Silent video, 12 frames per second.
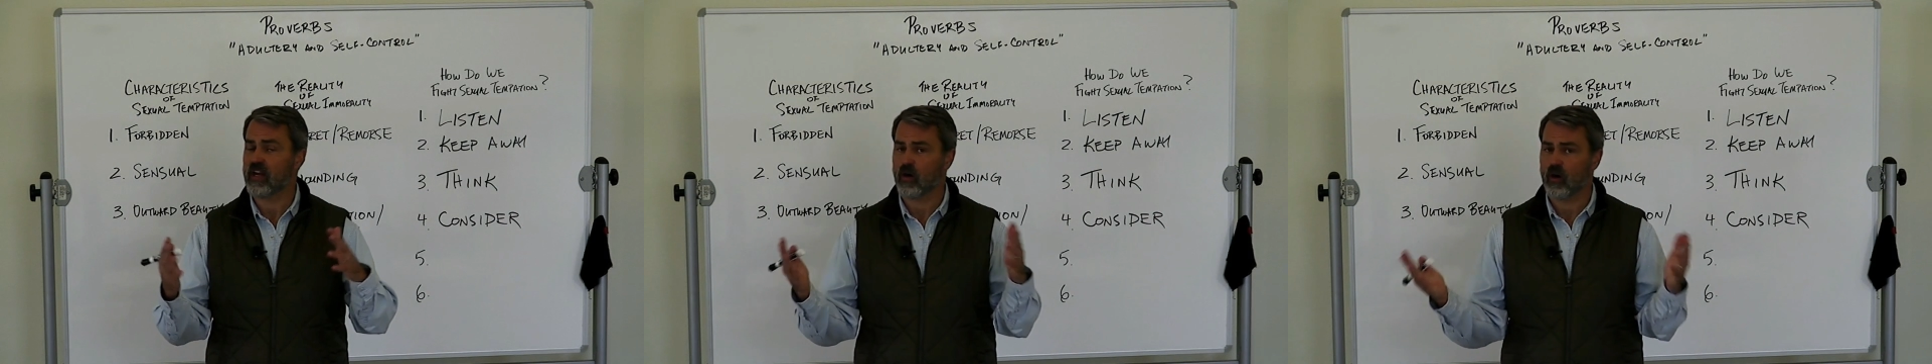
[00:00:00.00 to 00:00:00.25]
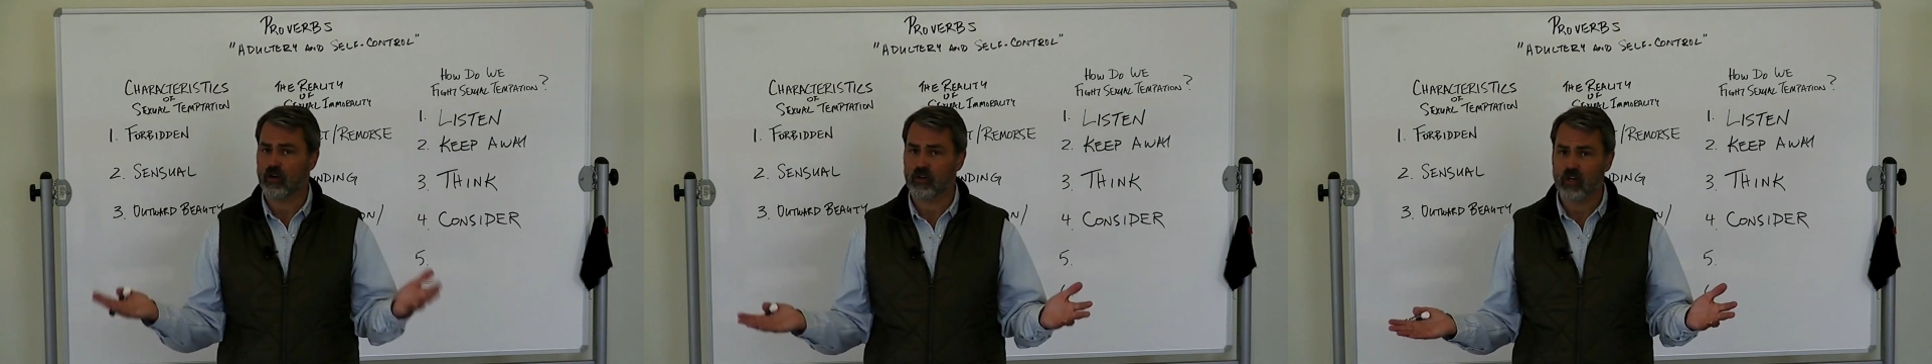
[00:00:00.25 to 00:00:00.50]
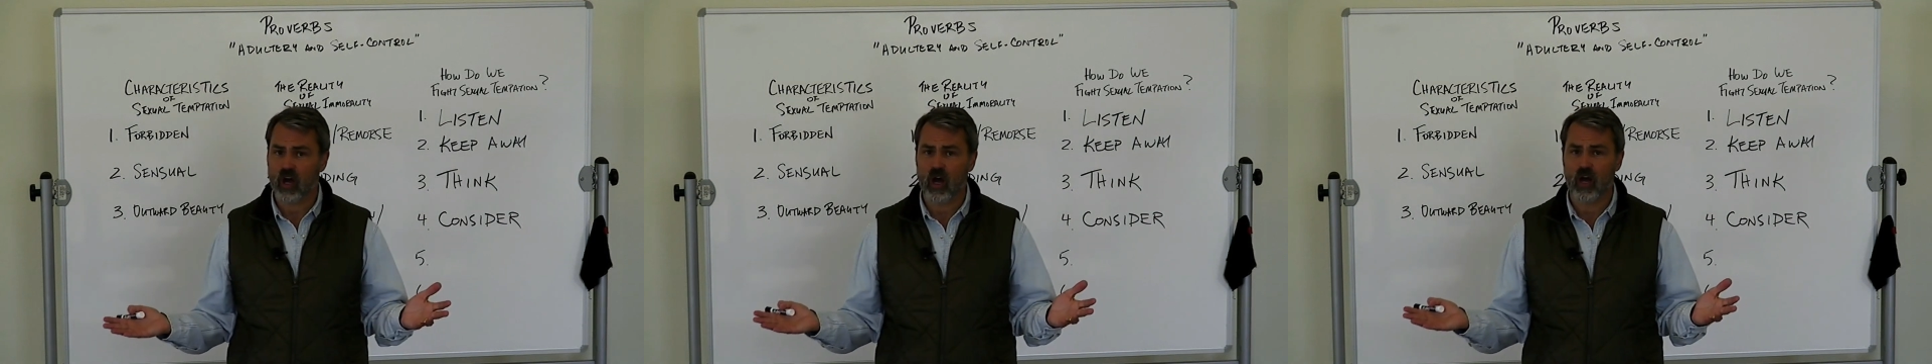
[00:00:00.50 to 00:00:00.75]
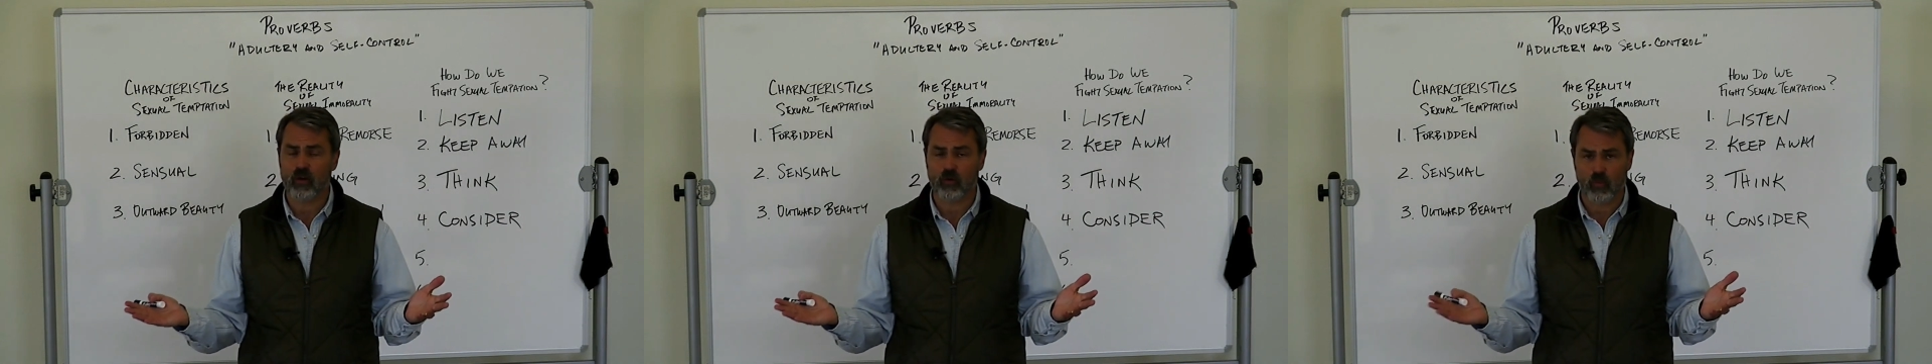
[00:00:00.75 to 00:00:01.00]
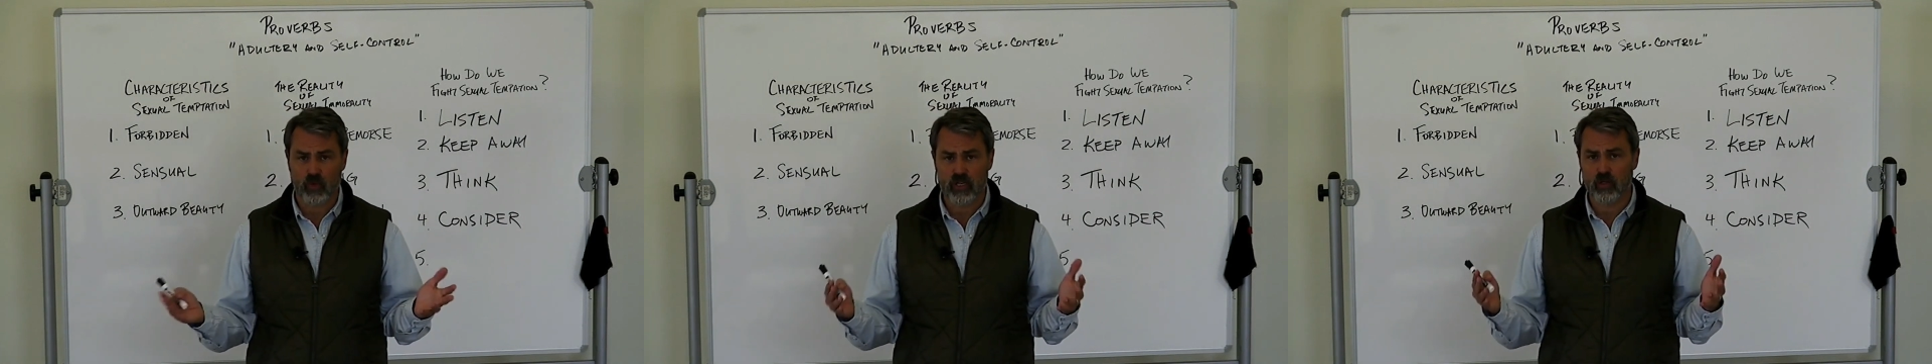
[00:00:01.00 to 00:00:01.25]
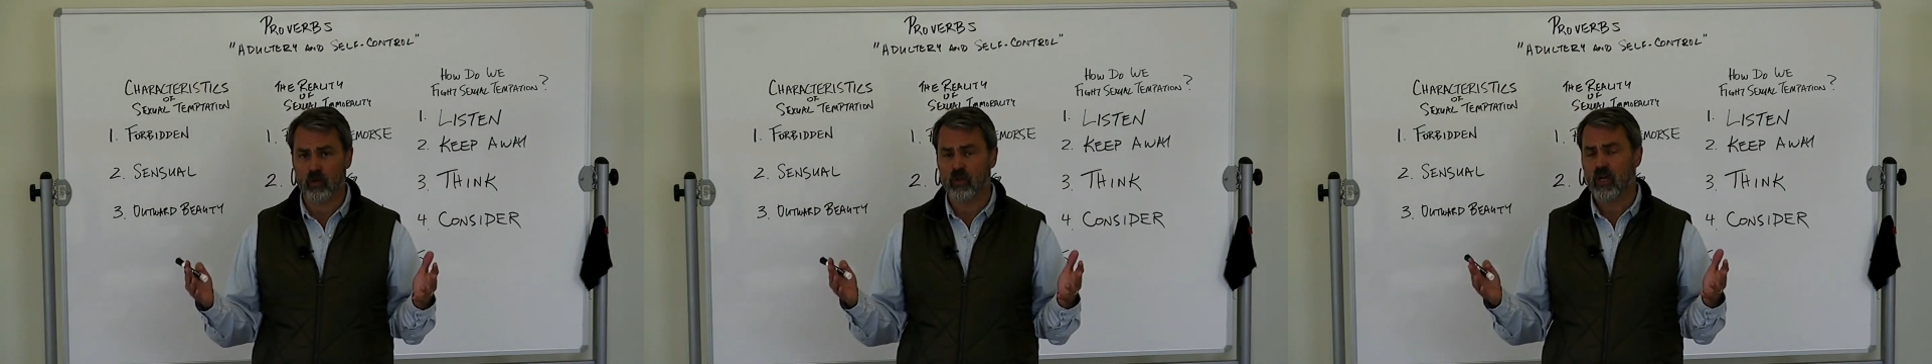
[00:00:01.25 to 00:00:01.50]
there are not
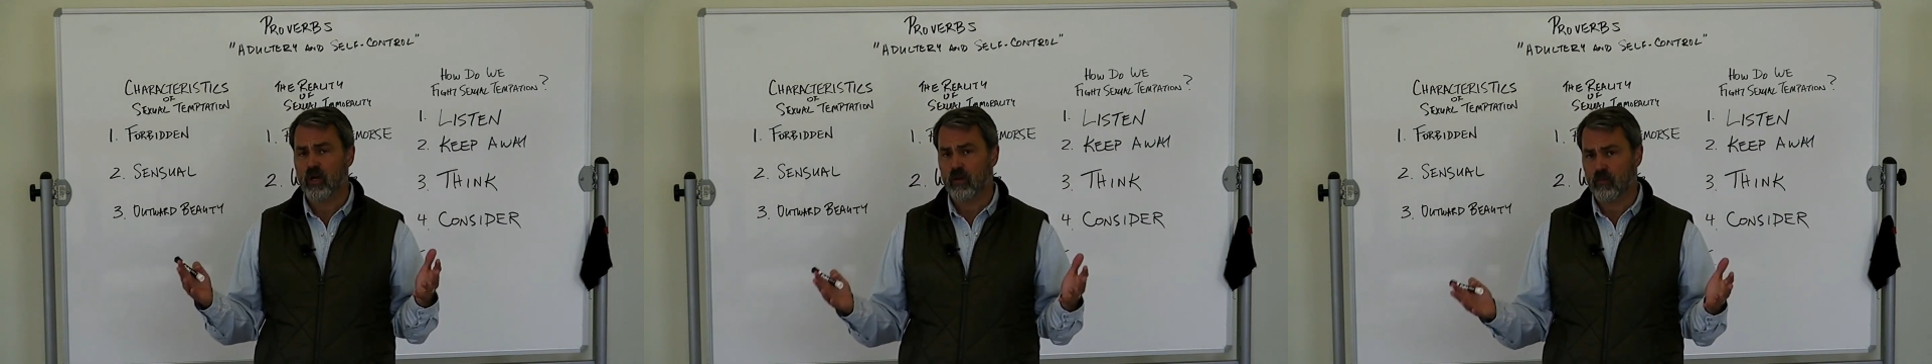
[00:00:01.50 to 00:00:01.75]
real